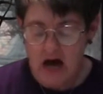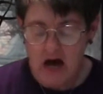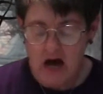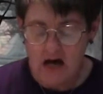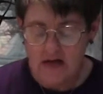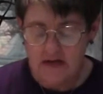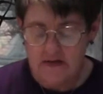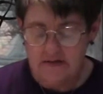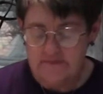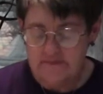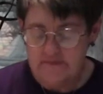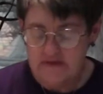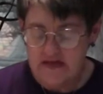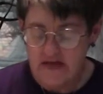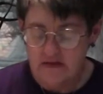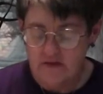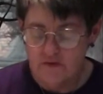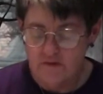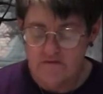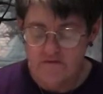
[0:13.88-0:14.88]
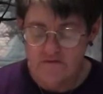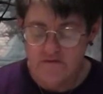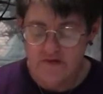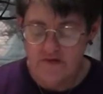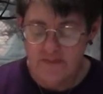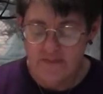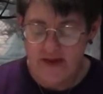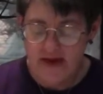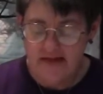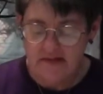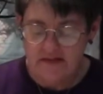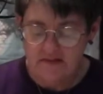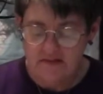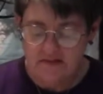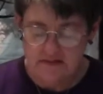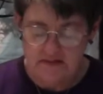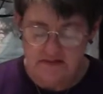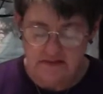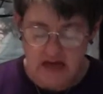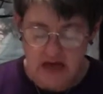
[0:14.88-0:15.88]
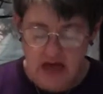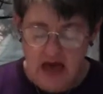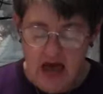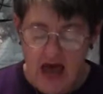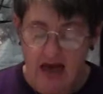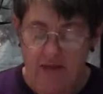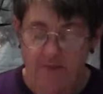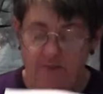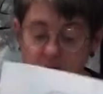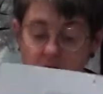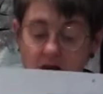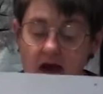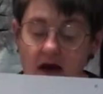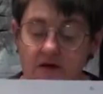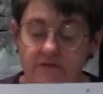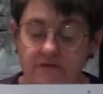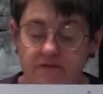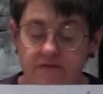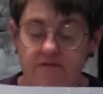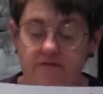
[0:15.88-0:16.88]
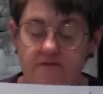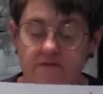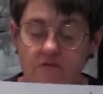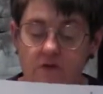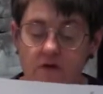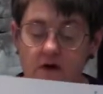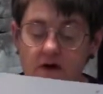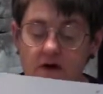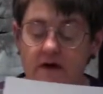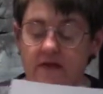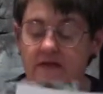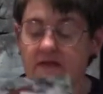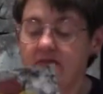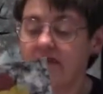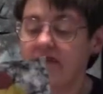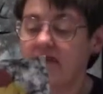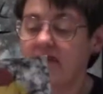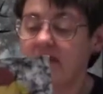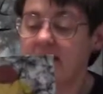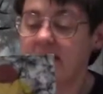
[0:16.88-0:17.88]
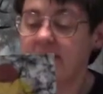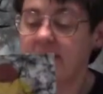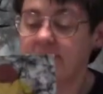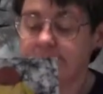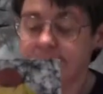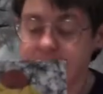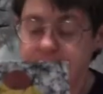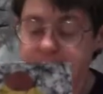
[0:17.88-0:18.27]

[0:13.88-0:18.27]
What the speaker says: yellow for the petals, and brown for the